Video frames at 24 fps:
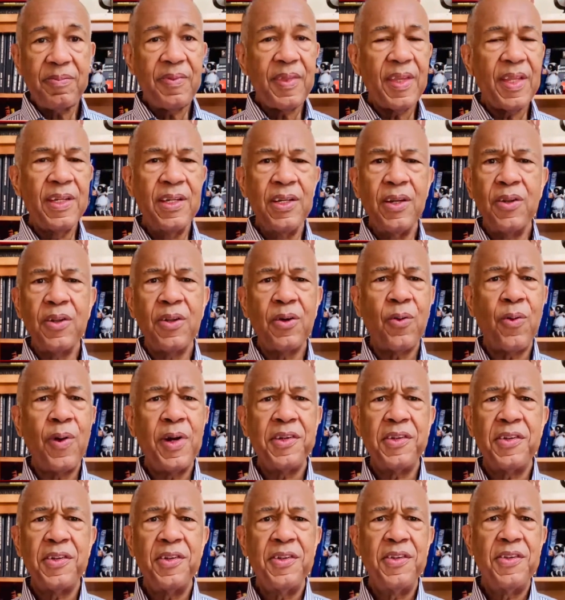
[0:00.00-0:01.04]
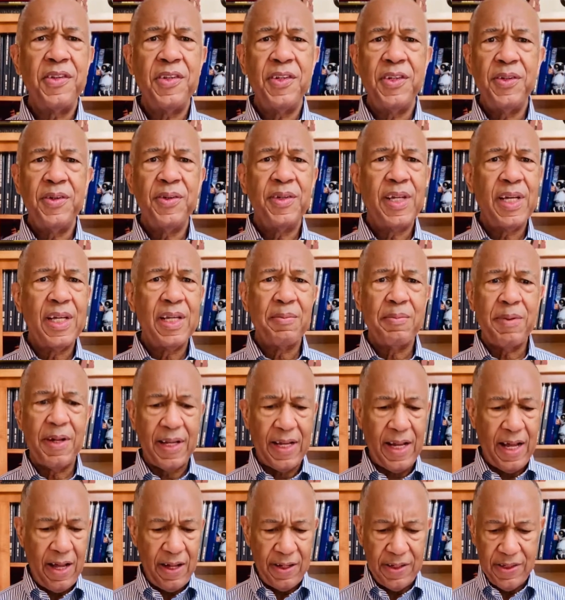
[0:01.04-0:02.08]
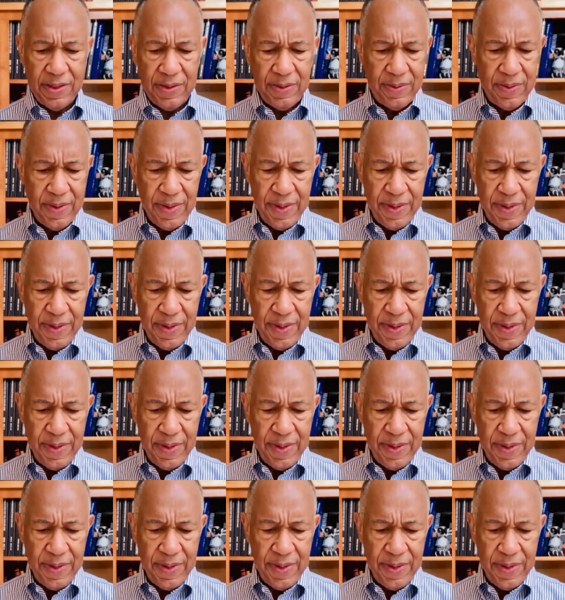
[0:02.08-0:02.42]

You know, the questions that you get about how do you